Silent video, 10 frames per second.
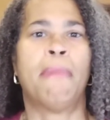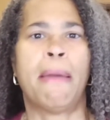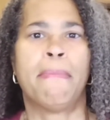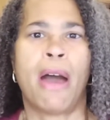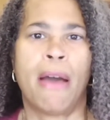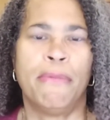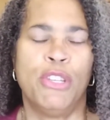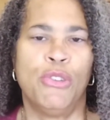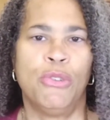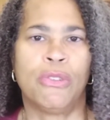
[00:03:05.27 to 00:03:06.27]
My mom
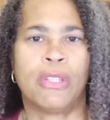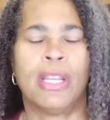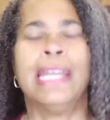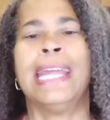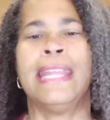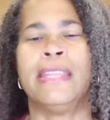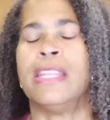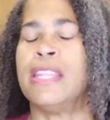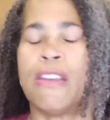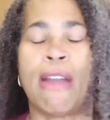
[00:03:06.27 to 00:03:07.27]
used,
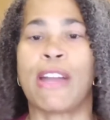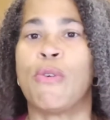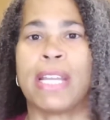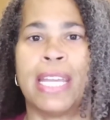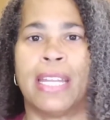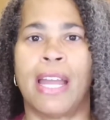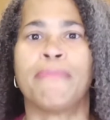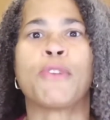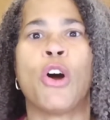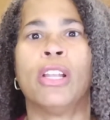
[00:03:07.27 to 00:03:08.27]
and there I go again,
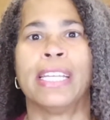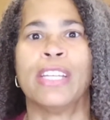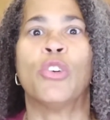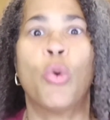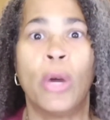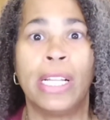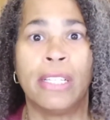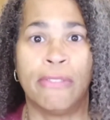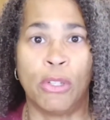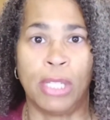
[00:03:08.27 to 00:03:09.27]
I'm calling it
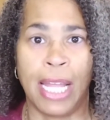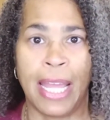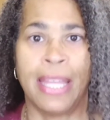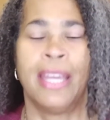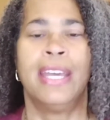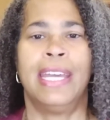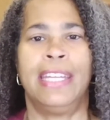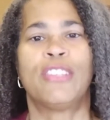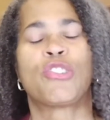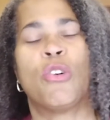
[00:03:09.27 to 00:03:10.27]
oil of Olay.
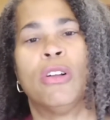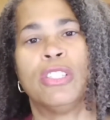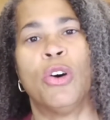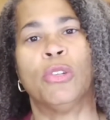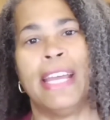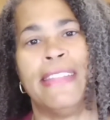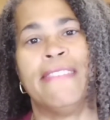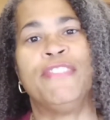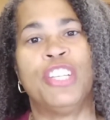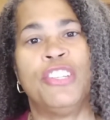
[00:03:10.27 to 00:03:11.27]
It is called Olay.
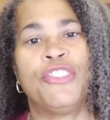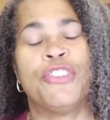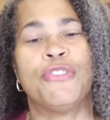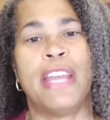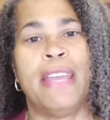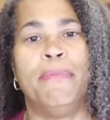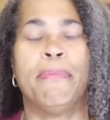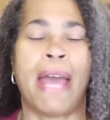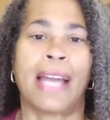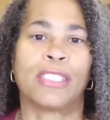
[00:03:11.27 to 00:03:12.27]
They've changed their
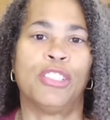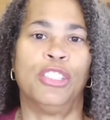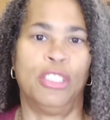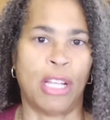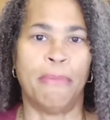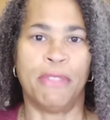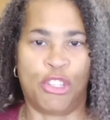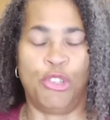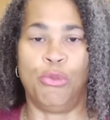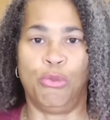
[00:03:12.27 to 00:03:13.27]
name back
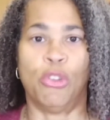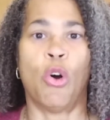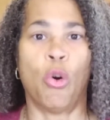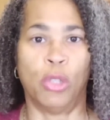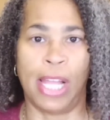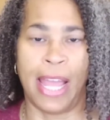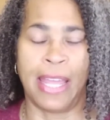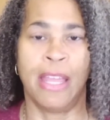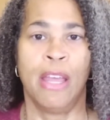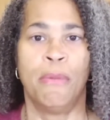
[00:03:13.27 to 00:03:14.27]
to
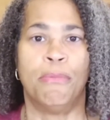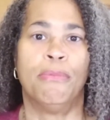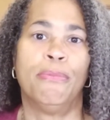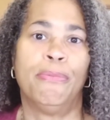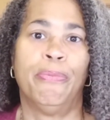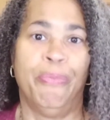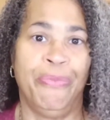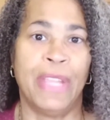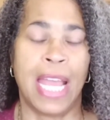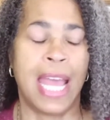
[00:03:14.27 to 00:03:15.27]
Olay.
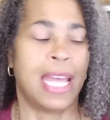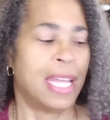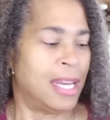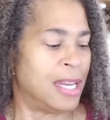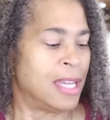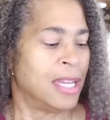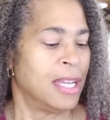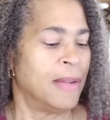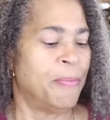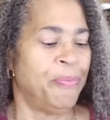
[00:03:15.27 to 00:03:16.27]
And
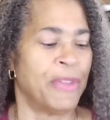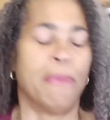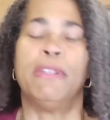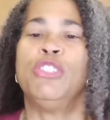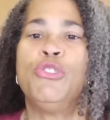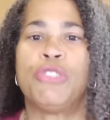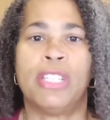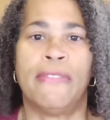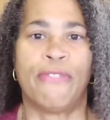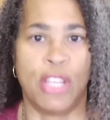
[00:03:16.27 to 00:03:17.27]
I've been
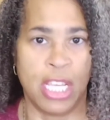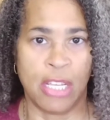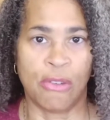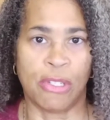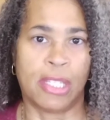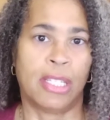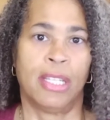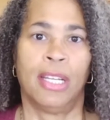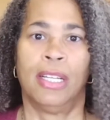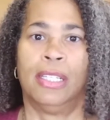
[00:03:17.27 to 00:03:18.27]
using it for
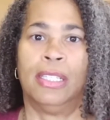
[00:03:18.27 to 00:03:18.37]
years.